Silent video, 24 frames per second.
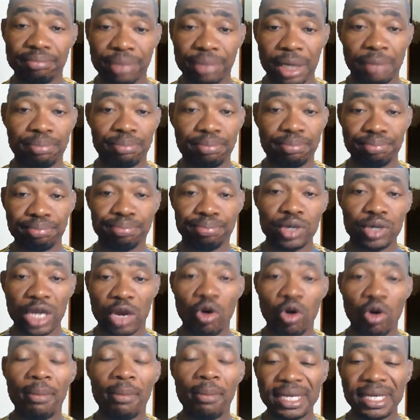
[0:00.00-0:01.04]
Put a comment
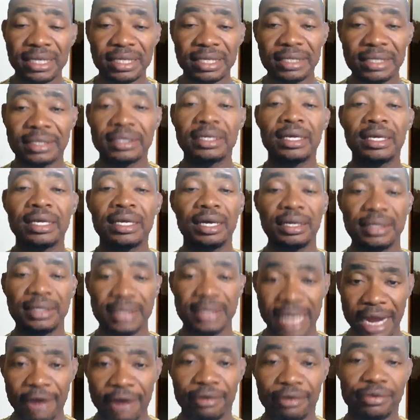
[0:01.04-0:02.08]
down.
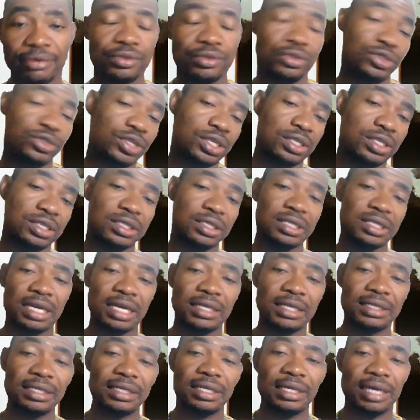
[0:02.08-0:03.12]
Do you understand?
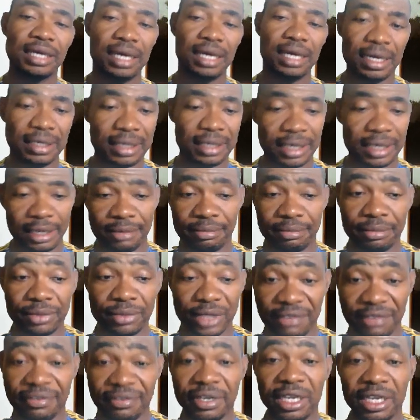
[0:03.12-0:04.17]
And
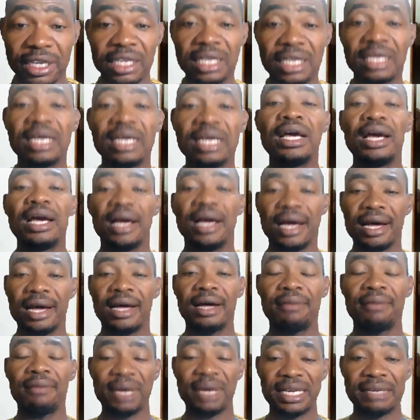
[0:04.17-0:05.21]
definitely, by
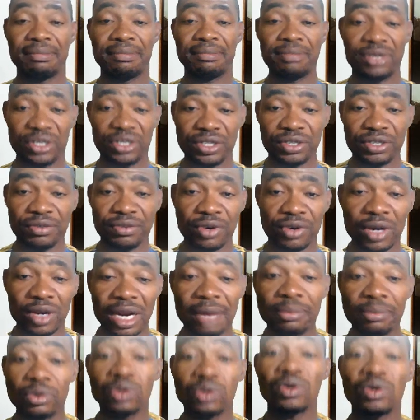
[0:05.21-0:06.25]
the mercy of God, I'm going to
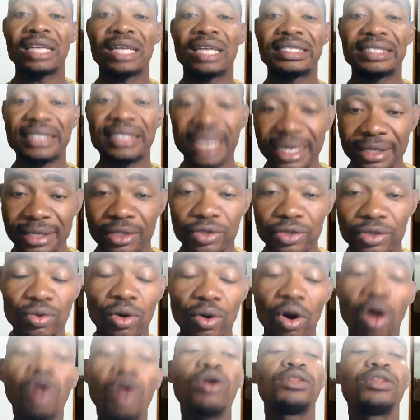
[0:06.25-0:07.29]
attend to all
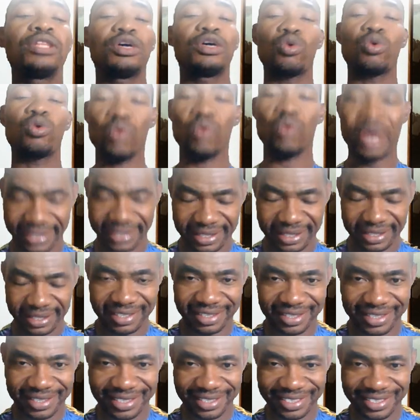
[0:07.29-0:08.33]
the questions.
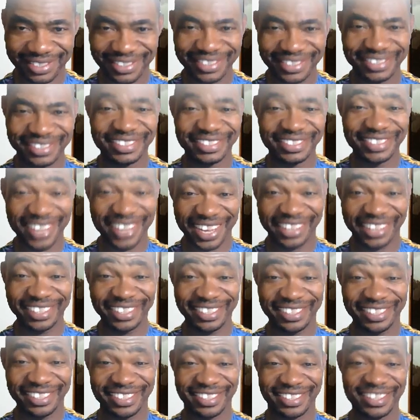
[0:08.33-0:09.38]
Yes.
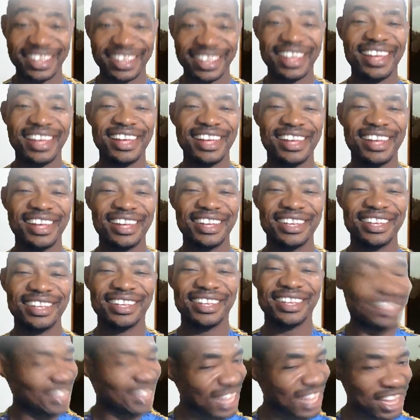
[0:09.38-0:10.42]
Thank
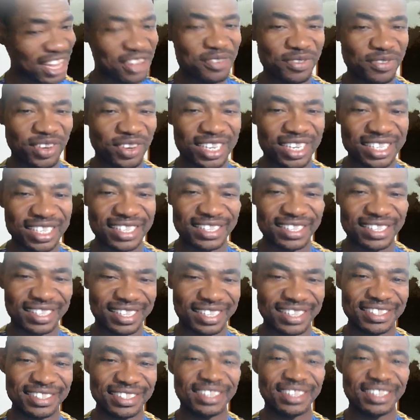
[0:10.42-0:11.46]
you for listening,
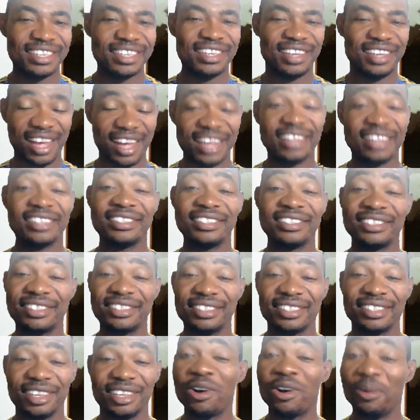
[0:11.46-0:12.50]
and
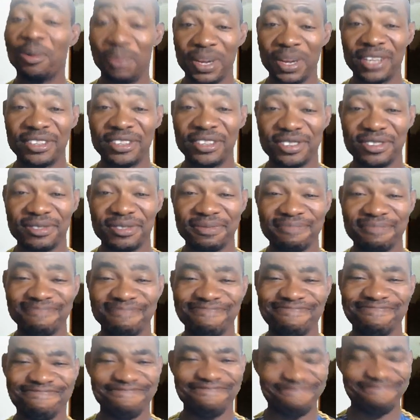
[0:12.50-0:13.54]
God bless you.
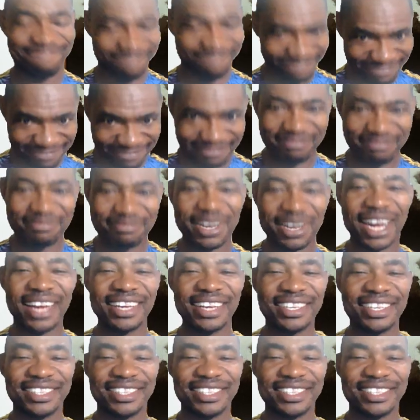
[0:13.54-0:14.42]
Bye.